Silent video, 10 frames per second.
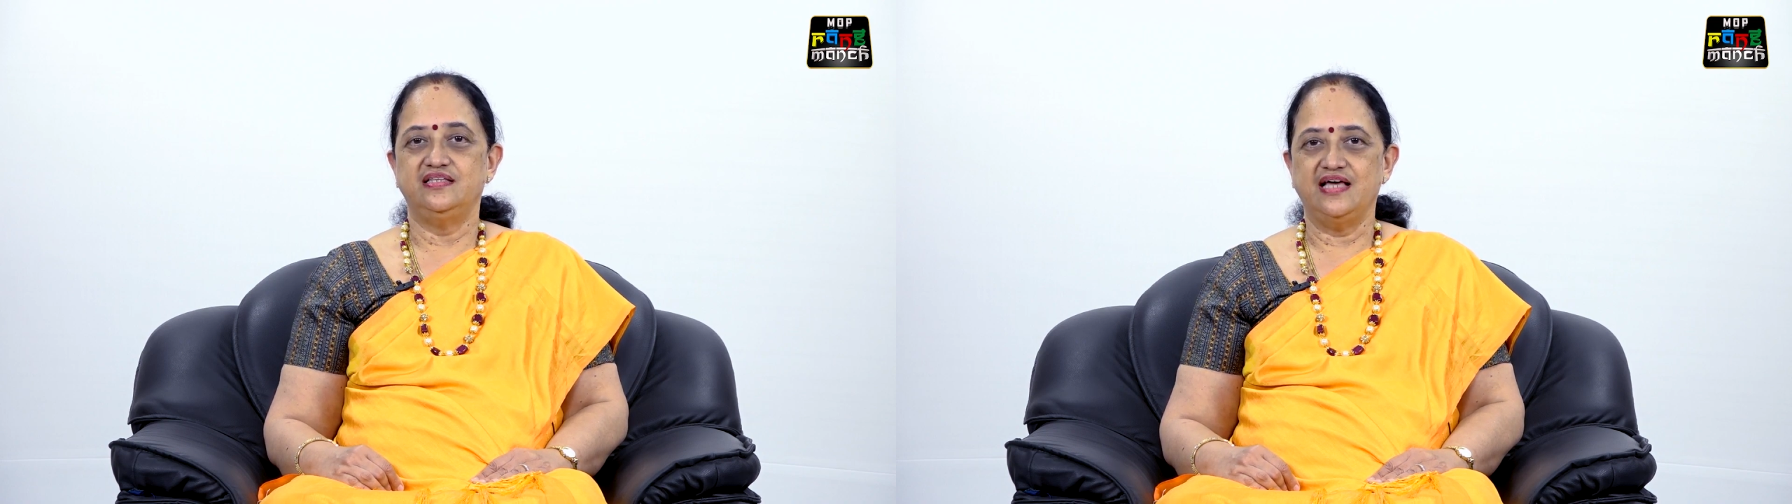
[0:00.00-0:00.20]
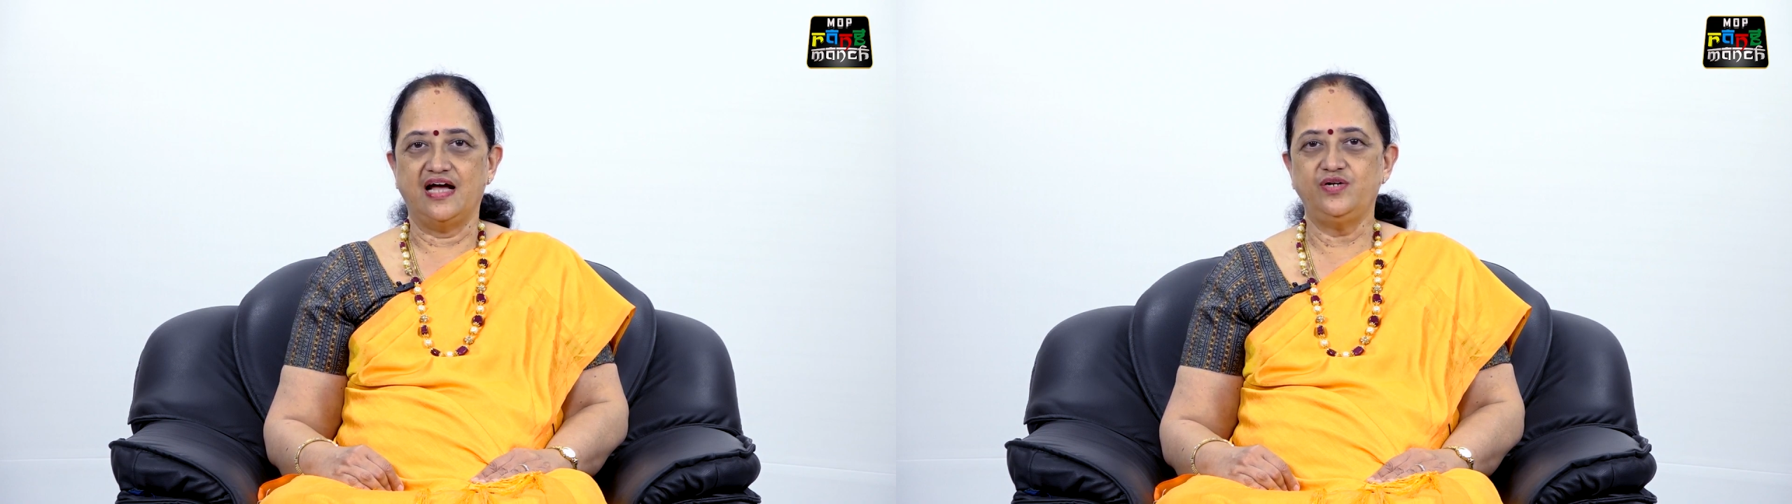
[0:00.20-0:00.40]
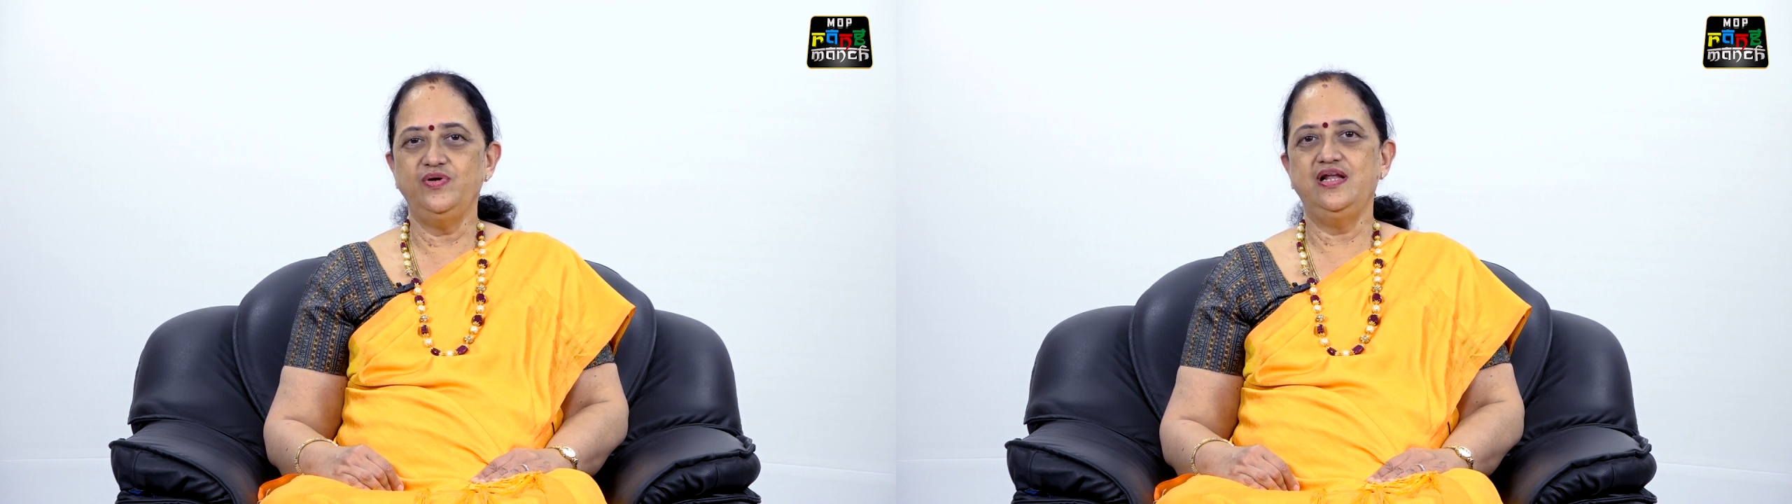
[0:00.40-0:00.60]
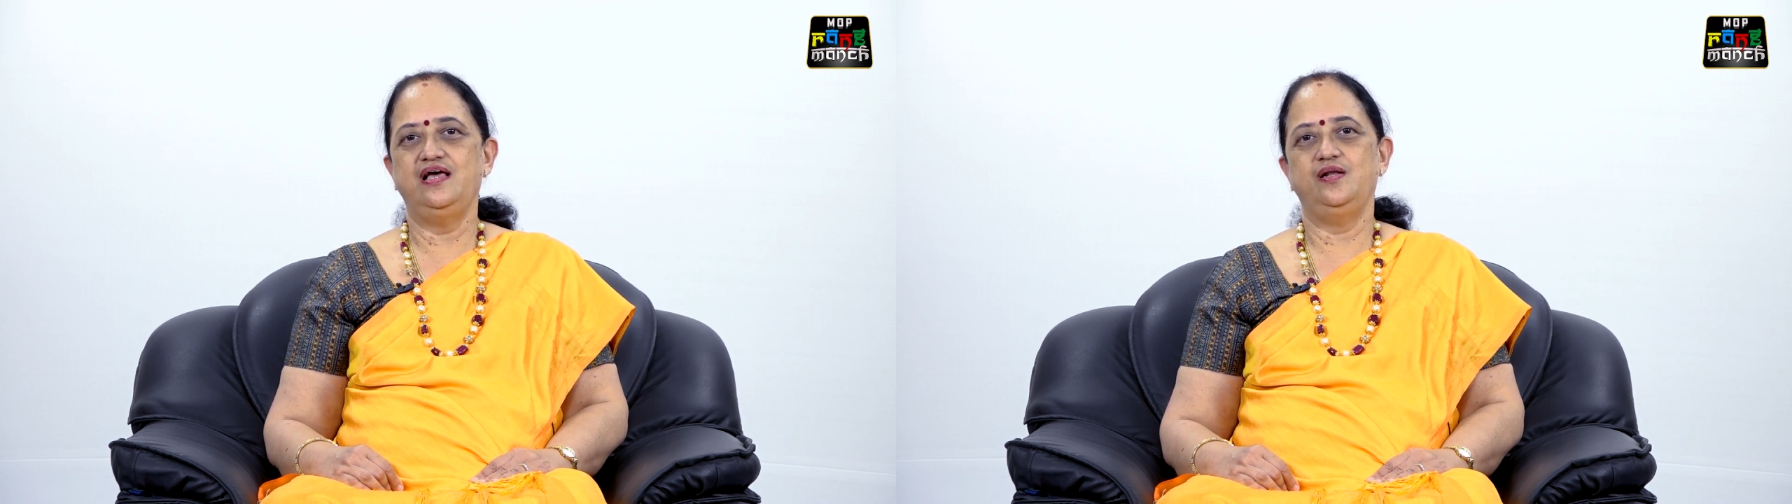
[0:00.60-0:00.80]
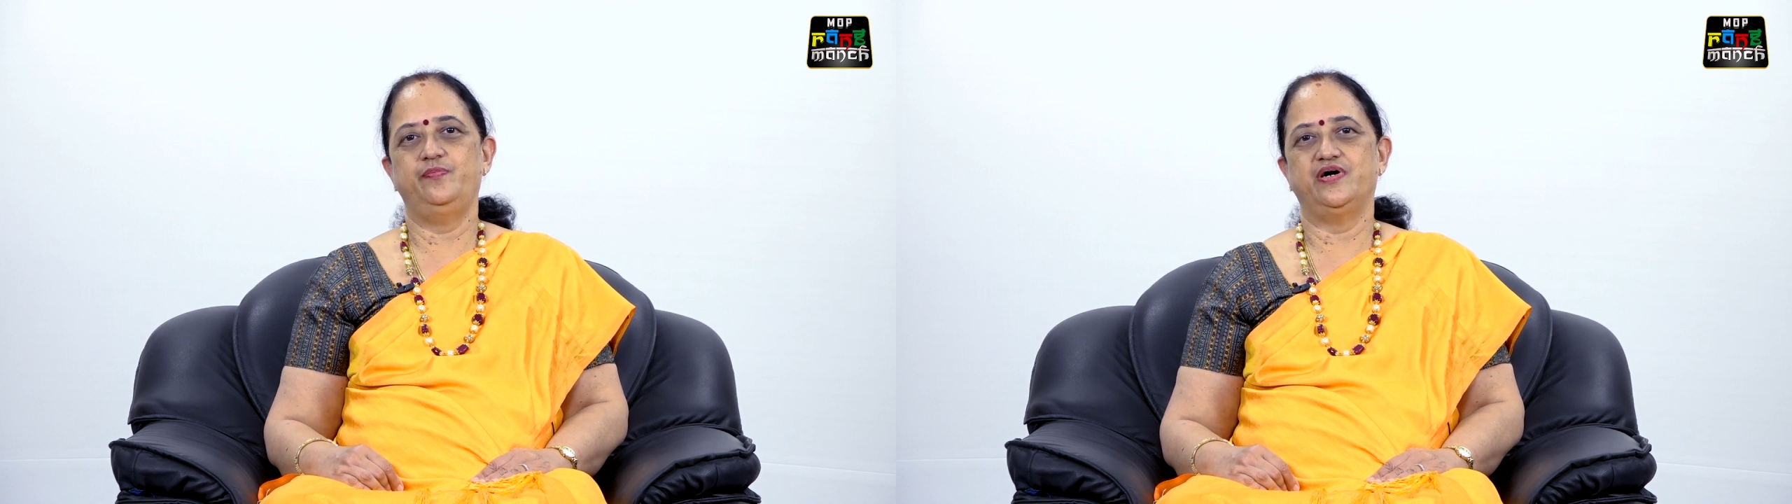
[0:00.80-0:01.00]
that will
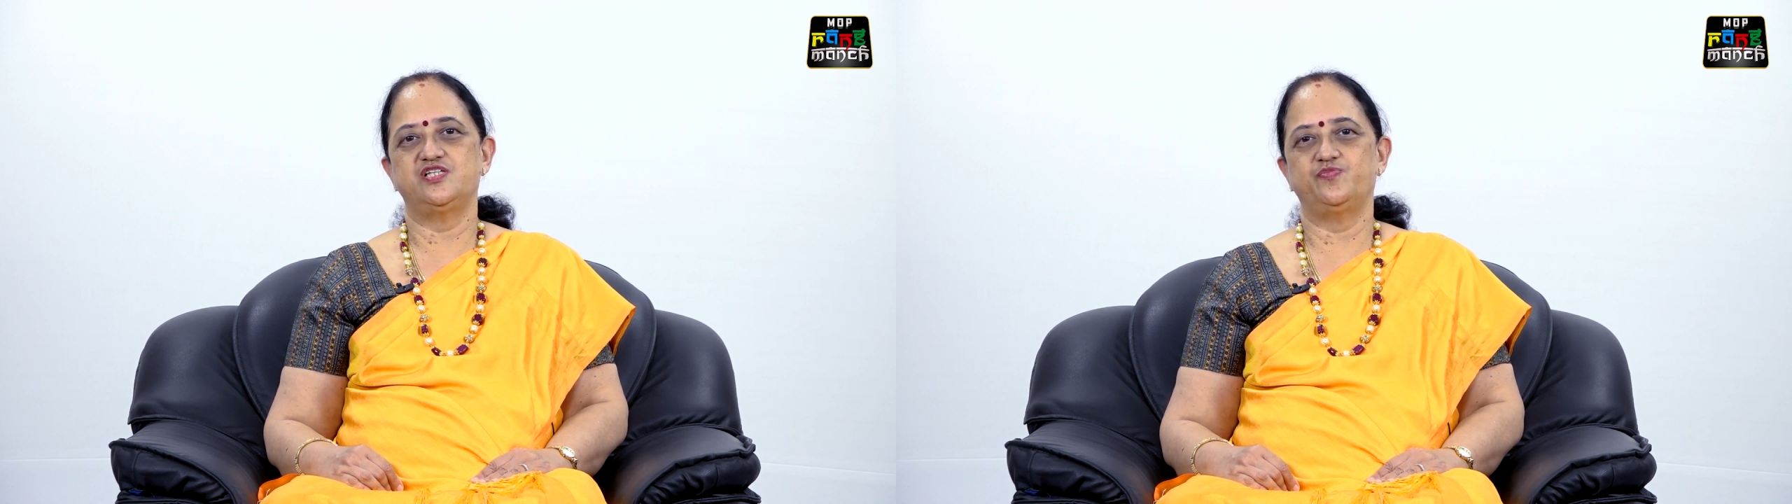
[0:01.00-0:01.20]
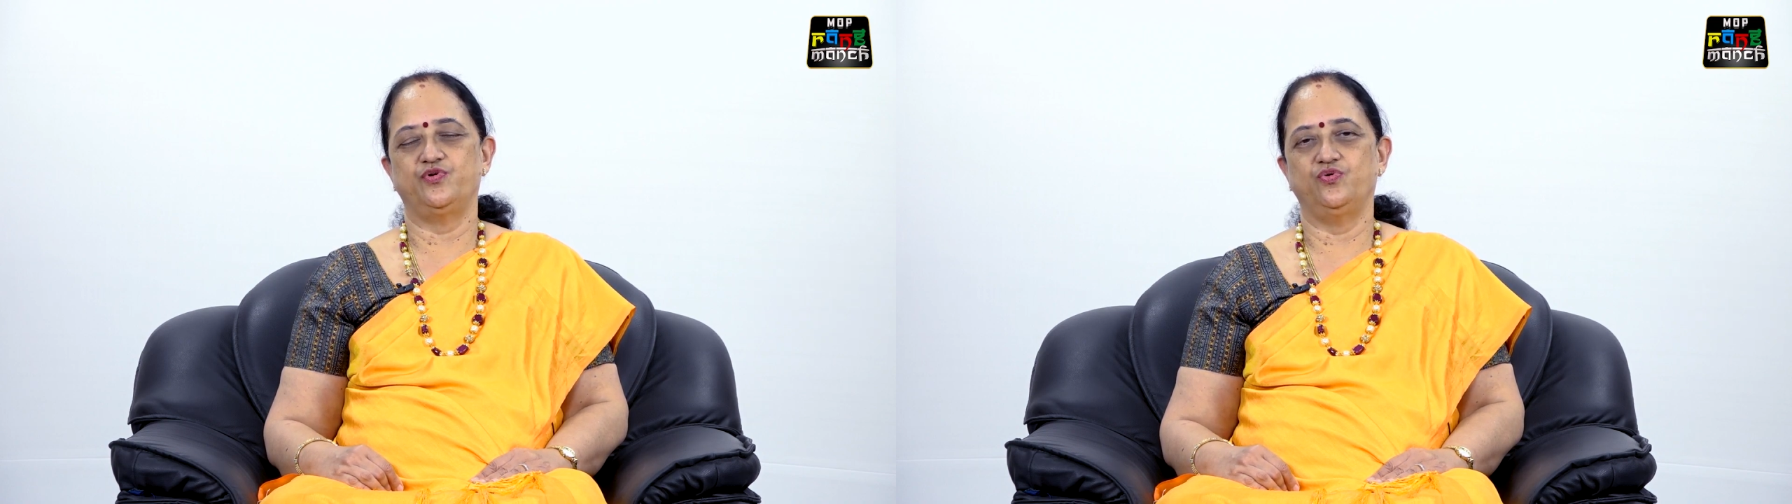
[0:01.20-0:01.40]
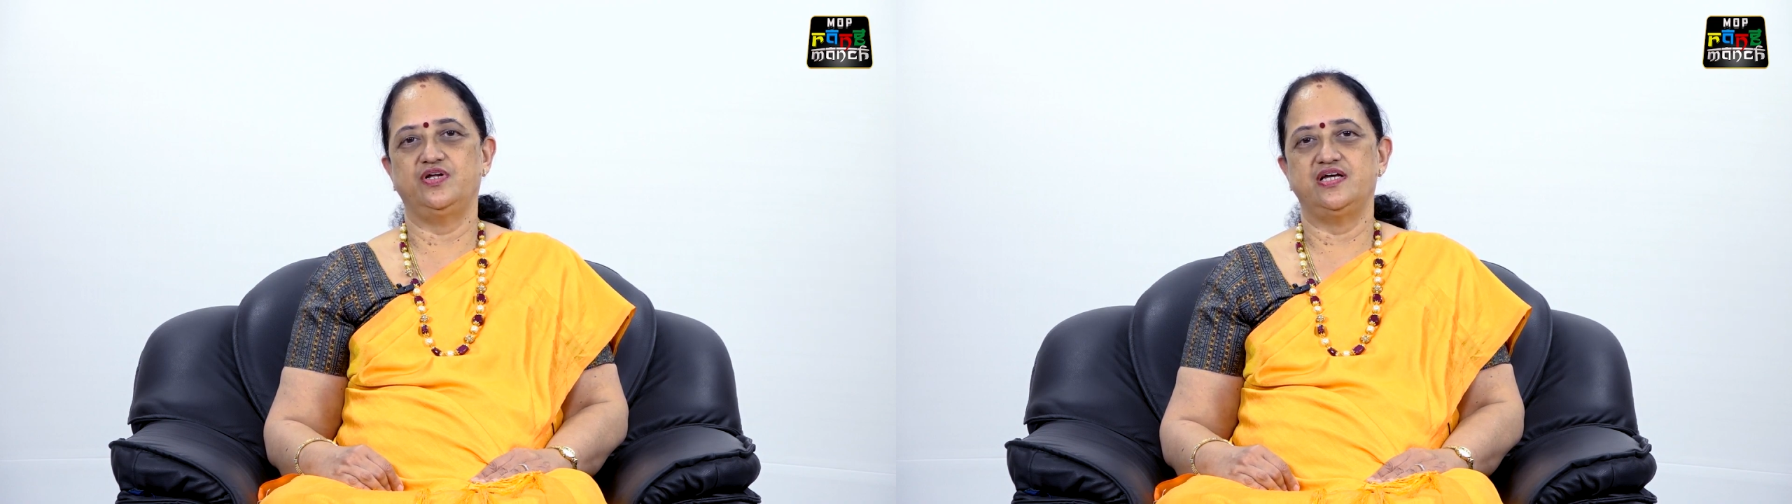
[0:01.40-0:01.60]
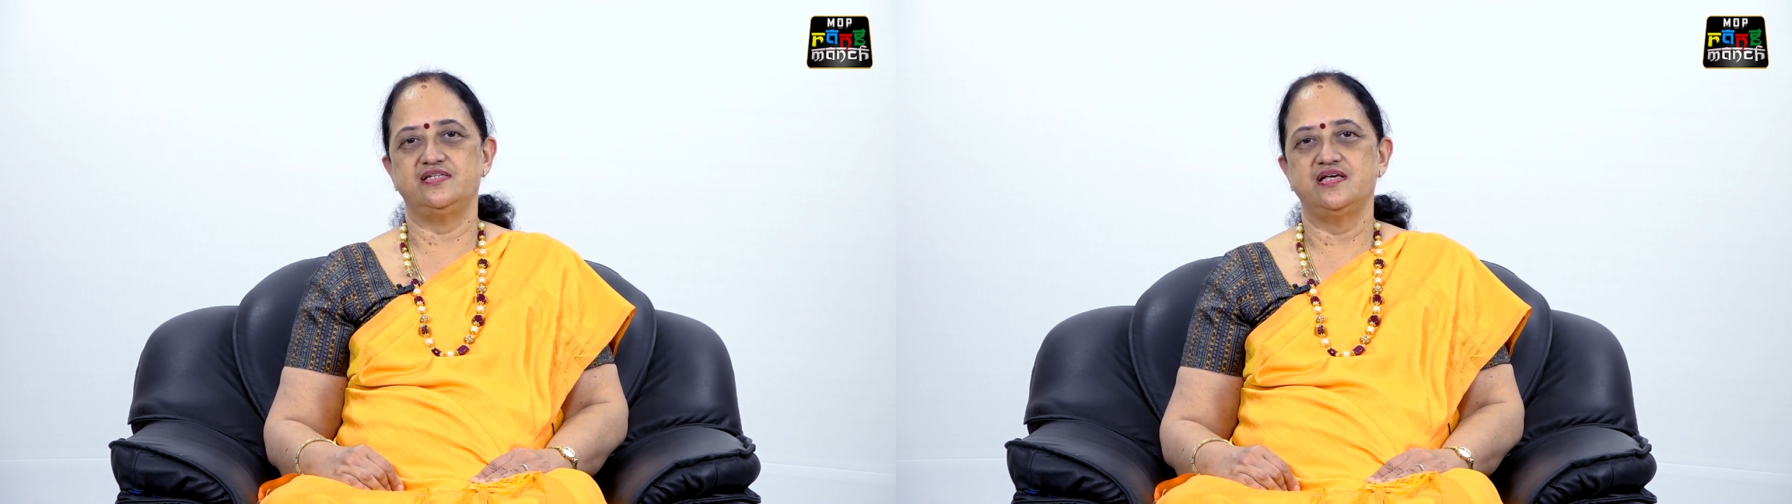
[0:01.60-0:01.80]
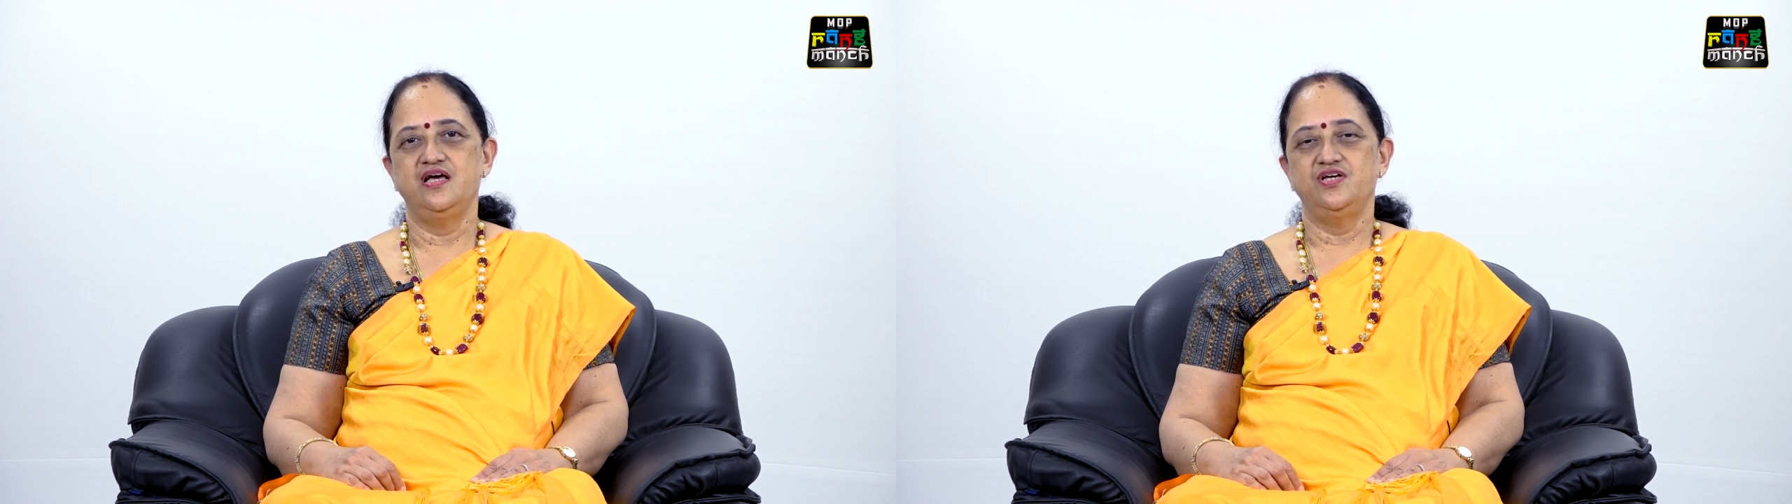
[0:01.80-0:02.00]
help us progress.